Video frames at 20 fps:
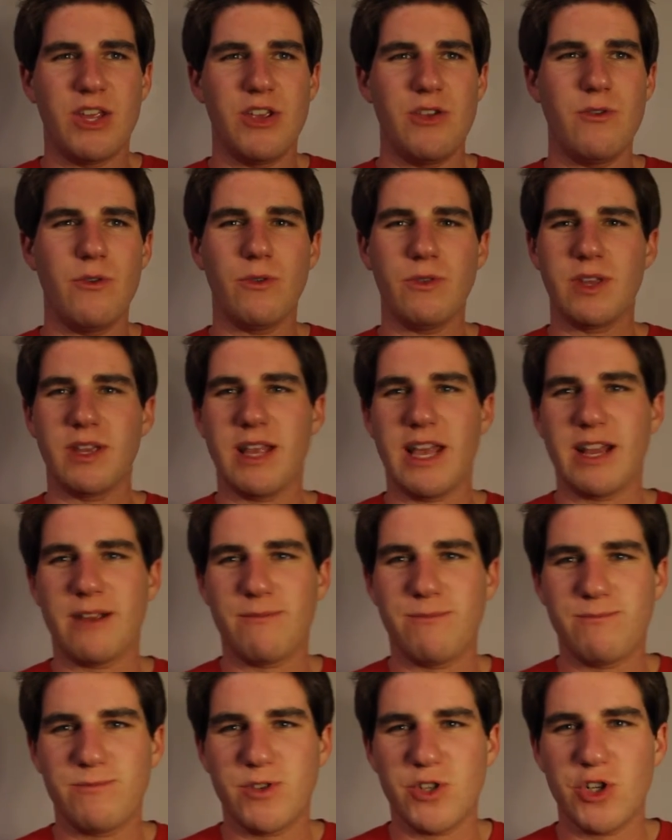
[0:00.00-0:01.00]
you only
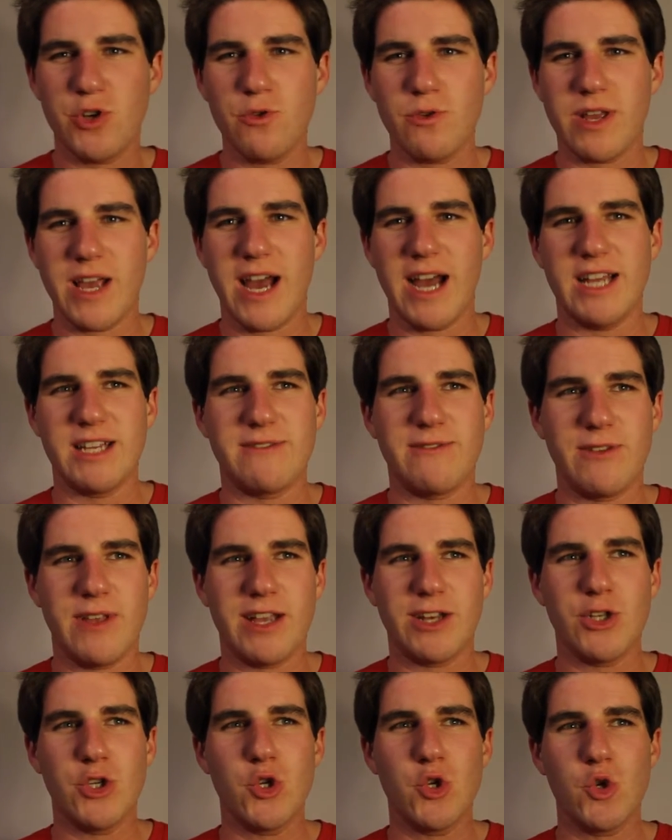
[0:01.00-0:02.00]
like shoot guys for
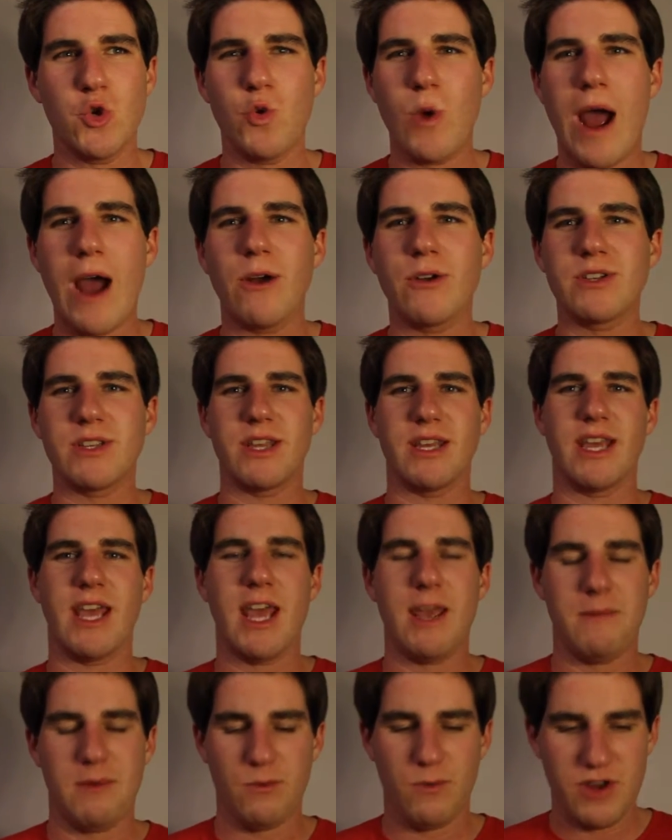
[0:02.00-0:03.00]
like 2 hours of the
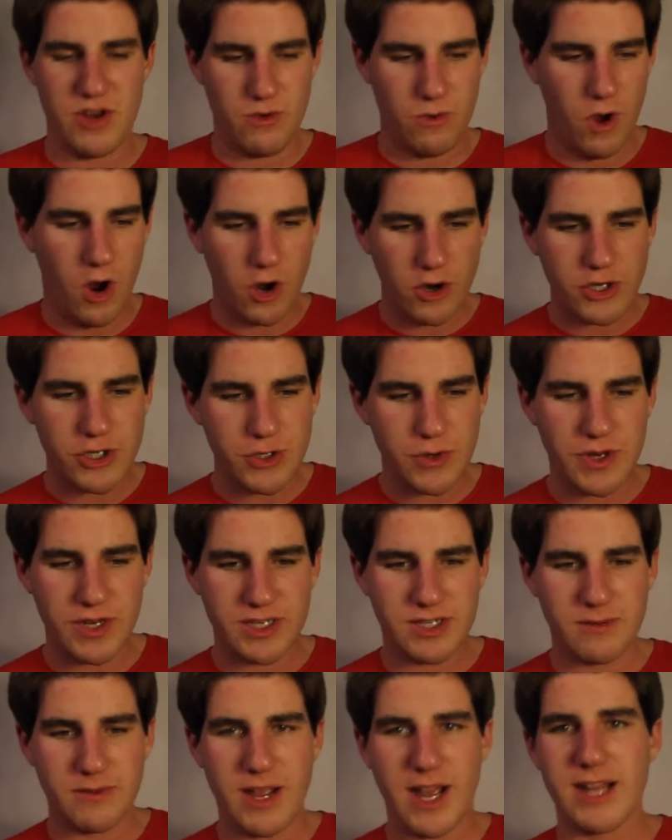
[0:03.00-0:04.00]
game, and when you are
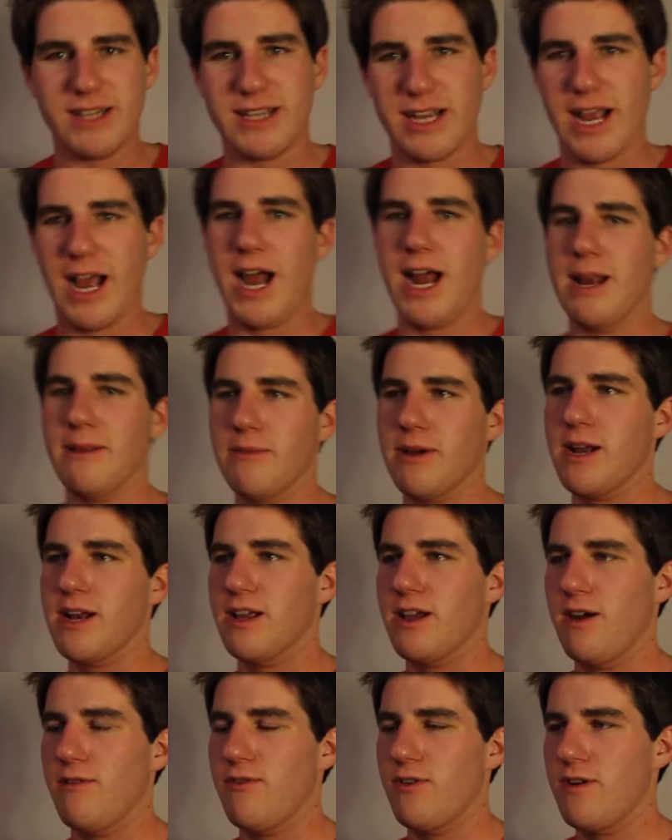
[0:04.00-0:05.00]
shooting some guy, it's like hiding
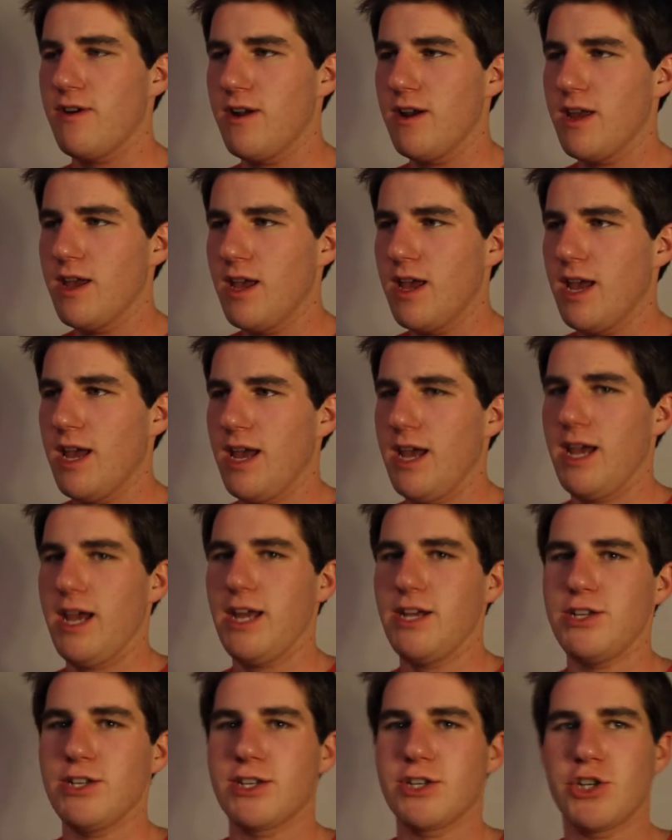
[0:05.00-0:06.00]
behind cover
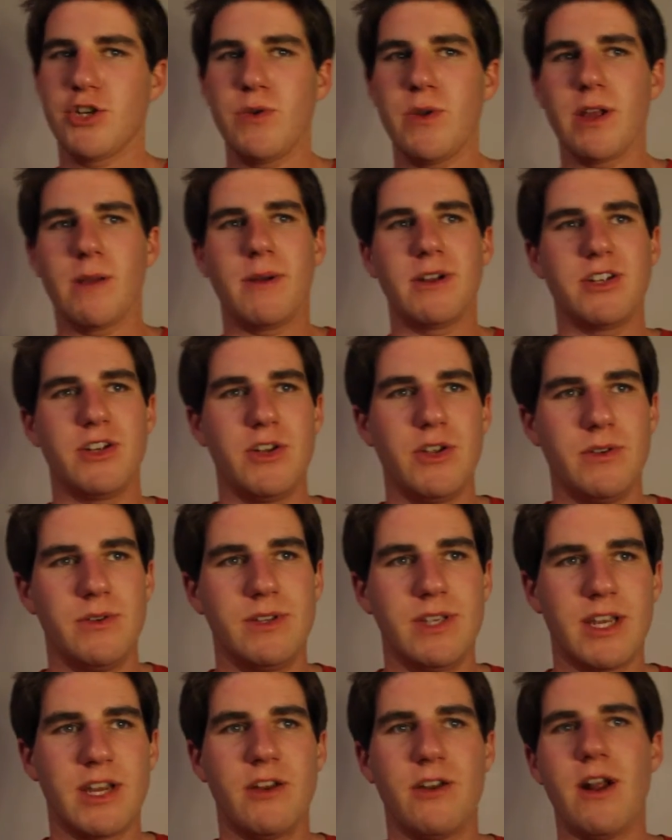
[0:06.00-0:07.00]
and just shooting a bunch of
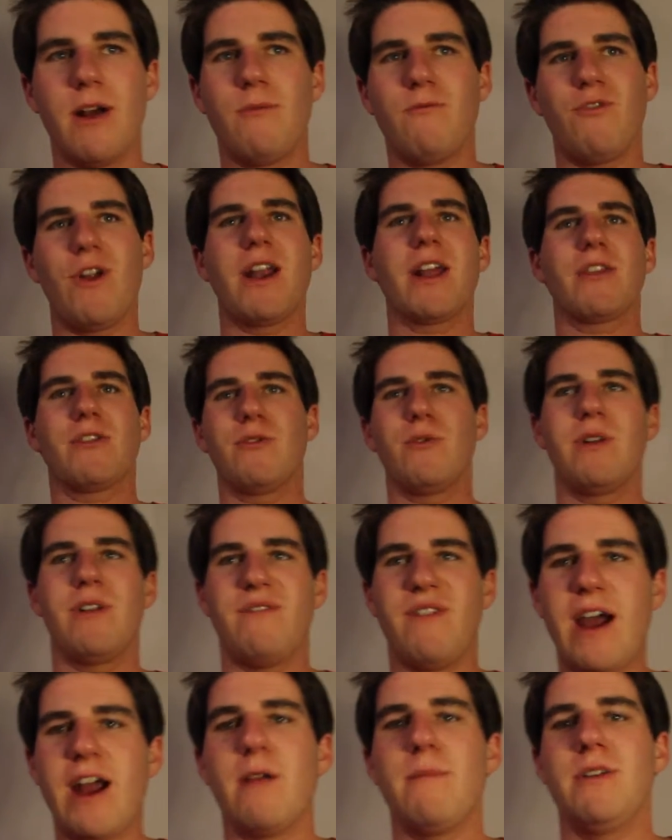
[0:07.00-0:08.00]
dudes. Like you're not running through an
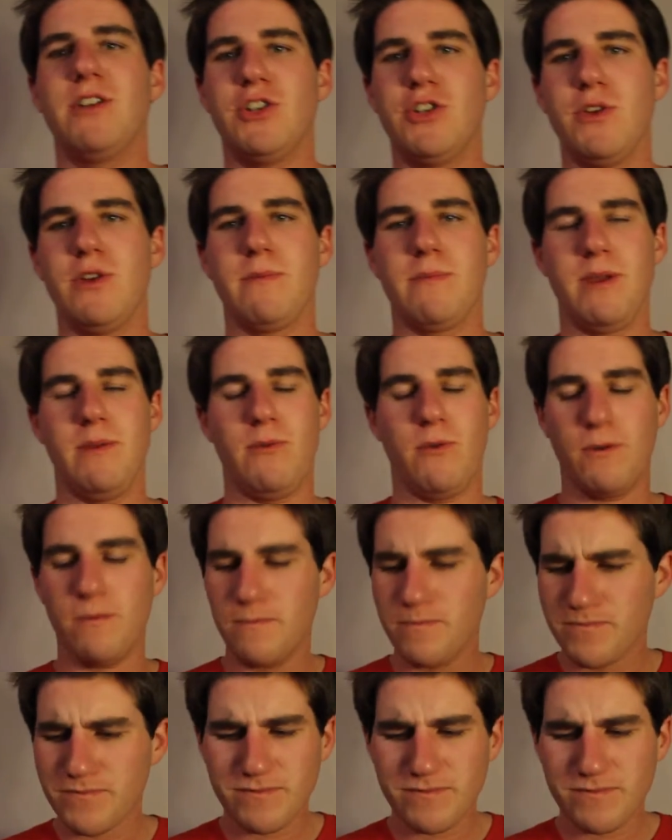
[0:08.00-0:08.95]
environment shooting people.